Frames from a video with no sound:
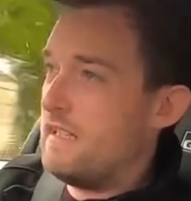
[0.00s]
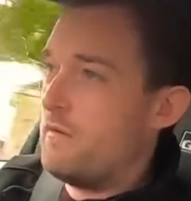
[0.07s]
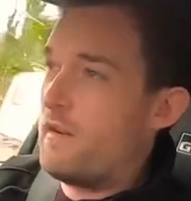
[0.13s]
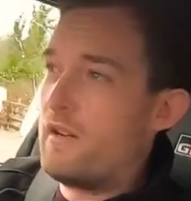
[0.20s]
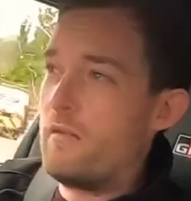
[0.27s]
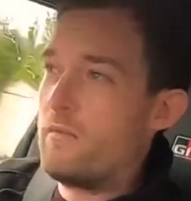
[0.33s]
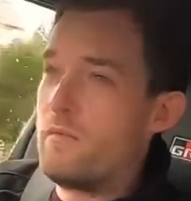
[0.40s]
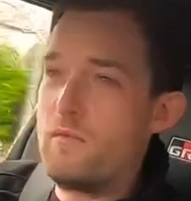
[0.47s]

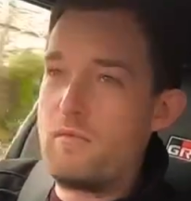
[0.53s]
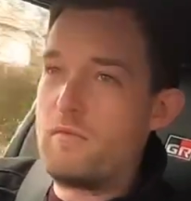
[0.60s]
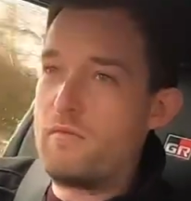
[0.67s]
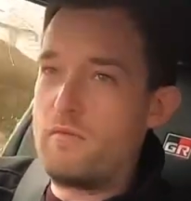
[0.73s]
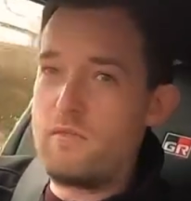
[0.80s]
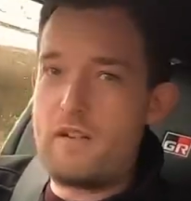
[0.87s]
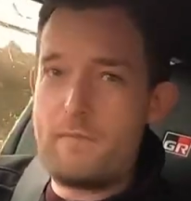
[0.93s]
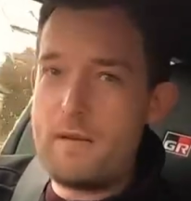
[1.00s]
where
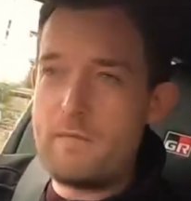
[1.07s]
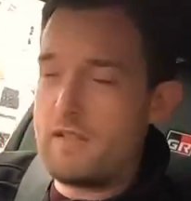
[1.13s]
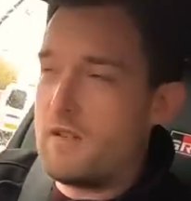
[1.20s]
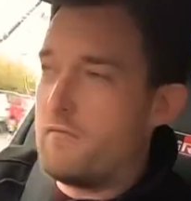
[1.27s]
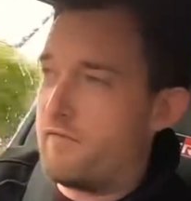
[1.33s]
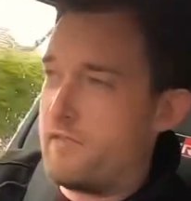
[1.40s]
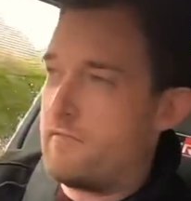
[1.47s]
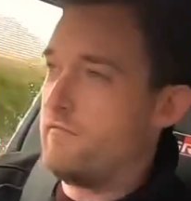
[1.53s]
are people
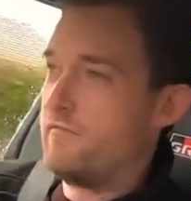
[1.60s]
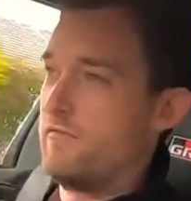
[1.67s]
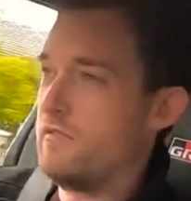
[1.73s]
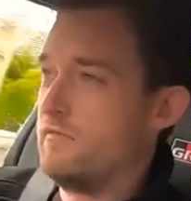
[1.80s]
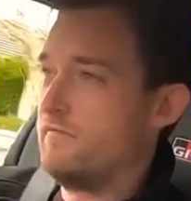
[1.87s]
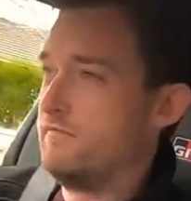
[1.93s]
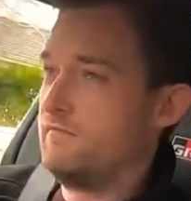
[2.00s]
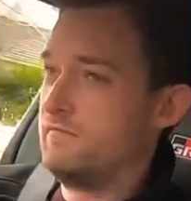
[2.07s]
coming from? Well,